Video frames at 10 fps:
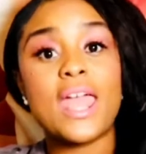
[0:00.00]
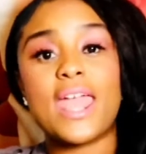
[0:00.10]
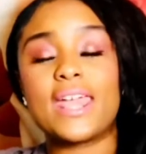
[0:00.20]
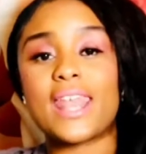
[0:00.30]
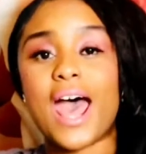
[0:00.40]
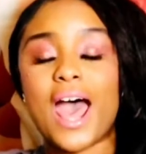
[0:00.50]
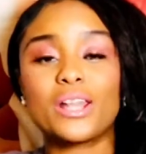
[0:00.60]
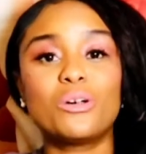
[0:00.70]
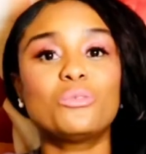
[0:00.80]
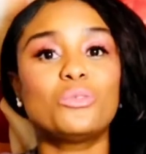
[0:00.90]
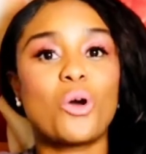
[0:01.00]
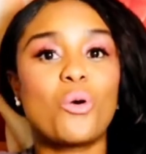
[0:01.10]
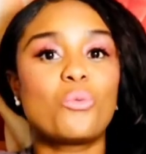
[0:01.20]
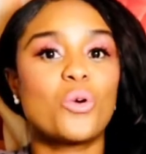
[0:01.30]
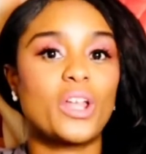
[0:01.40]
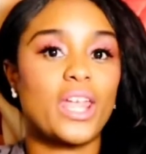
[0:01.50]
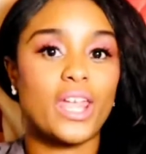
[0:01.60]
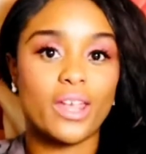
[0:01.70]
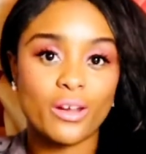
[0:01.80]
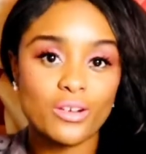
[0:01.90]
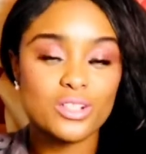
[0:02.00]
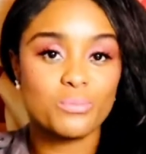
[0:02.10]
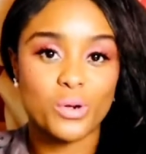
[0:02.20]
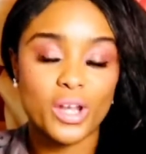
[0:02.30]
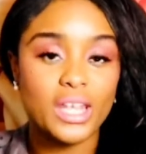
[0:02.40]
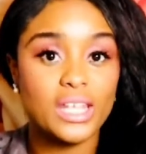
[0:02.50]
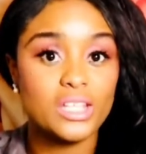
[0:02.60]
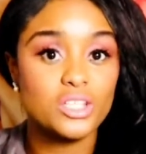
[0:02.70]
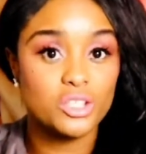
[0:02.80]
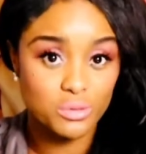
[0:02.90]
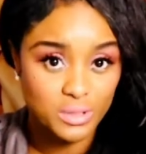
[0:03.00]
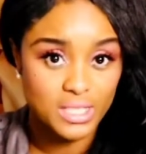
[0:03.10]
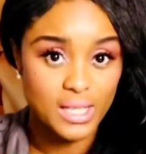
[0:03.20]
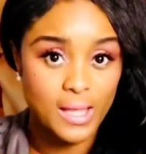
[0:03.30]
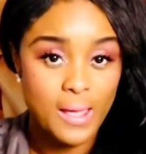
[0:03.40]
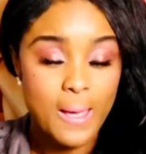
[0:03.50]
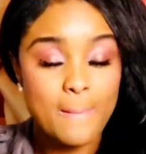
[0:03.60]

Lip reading: And I don't know what hairspray he is using,